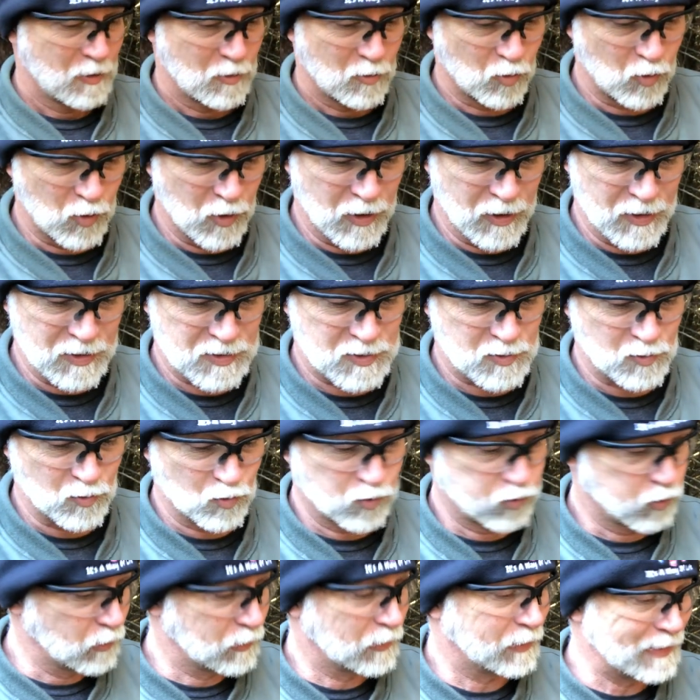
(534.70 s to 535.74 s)
was
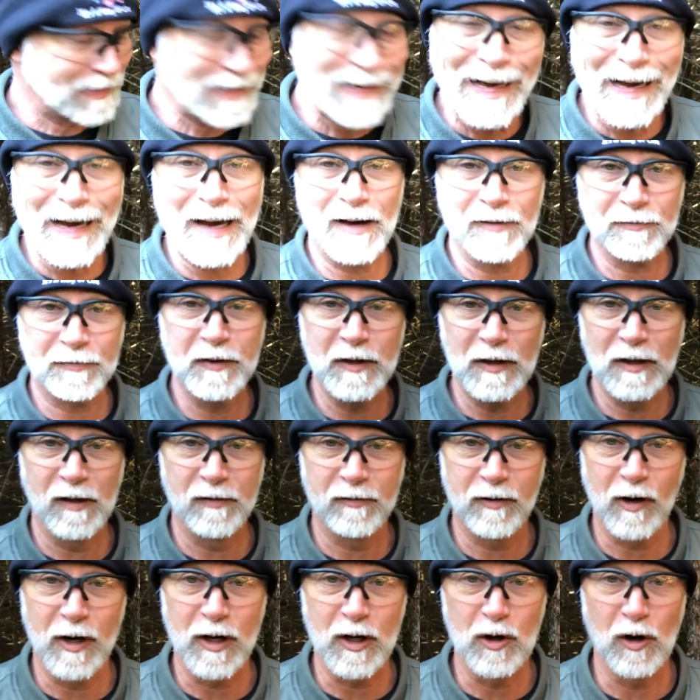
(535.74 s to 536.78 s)
really not feeling
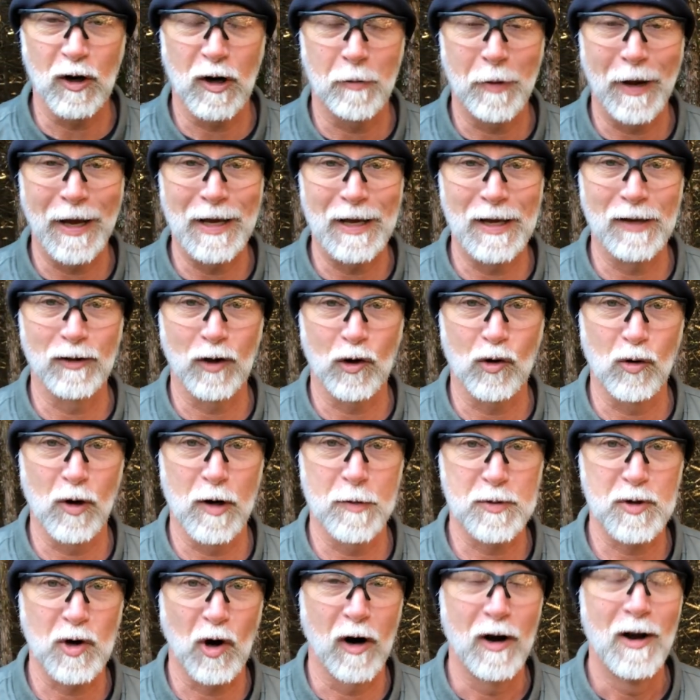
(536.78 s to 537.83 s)
very good on my hand. The
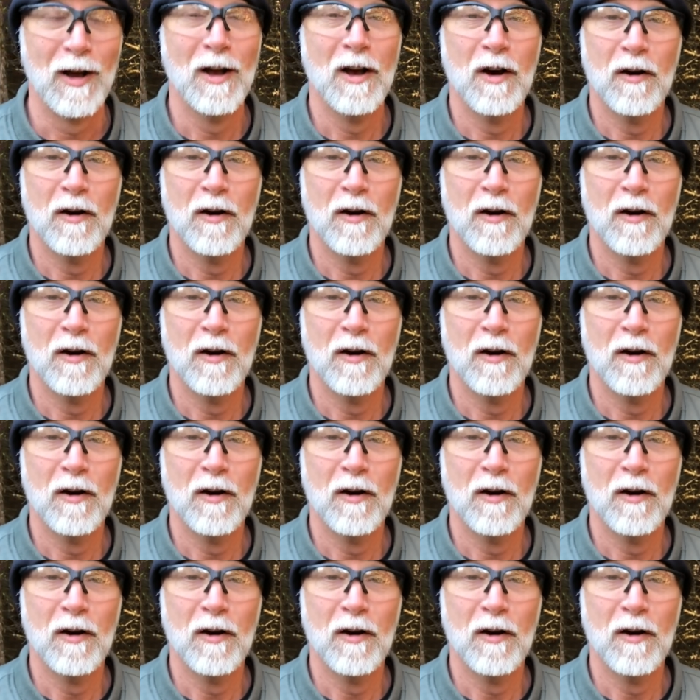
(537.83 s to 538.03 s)
grip's are.